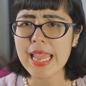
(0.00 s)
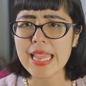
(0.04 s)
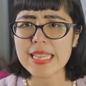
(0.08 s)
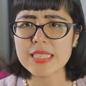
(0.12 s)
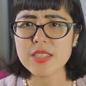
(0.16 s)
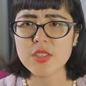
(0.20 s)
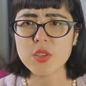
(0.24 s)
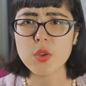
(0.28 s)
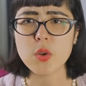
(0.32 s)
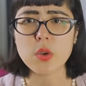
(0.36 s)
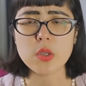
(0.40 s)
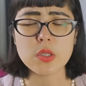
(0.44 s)

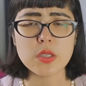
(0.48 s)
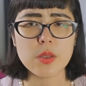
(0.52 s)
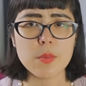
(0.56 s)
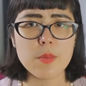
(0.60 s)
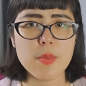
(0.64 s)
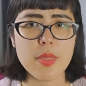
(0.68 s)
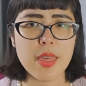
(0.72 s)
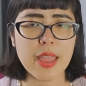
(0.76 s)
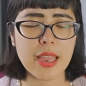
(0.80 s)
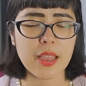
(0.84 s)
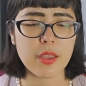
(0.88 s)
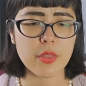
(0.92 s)
is not
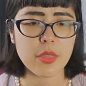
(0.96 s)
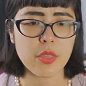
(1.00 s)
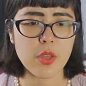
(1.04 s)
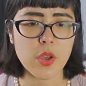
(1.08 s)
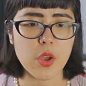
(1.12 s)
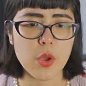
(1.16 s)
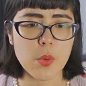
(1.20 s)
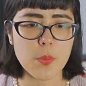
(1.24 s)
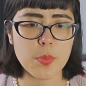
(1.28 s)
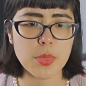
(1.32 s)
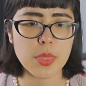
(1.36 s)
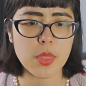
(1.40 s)
something
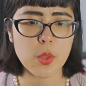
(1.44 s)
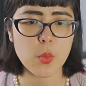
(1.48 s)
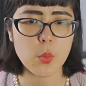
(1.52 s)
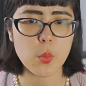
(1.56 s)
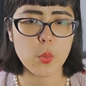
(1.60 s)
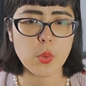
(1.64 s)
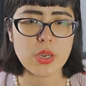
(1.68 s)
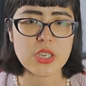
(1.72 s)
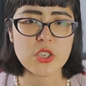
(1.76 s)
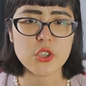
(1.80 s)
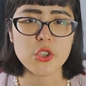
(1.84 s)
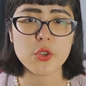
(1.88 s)
that
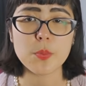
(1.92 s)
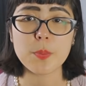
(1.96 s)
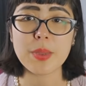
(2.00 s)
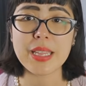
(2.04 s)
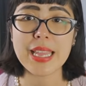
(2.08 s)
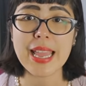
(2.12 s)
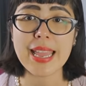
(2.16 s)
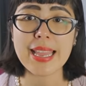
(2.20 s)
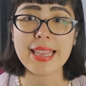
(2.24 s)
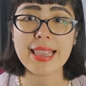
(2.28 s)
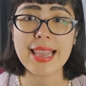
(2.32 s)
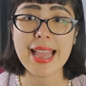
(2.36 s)
we should
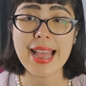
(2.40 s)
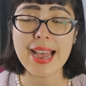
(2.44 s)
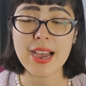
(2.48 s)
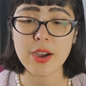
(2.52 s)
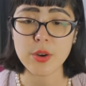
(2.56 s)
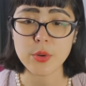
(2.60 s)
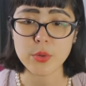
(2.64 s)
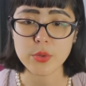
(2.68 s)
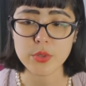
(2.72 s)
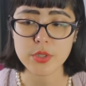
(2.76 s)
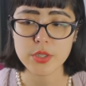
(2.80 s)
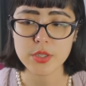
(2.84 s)
be
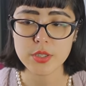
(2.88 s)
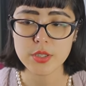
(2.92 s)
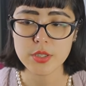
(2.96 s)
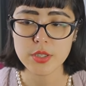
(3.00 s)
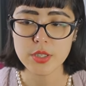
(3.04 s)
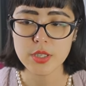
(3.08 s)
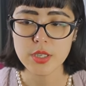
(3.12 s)
allowed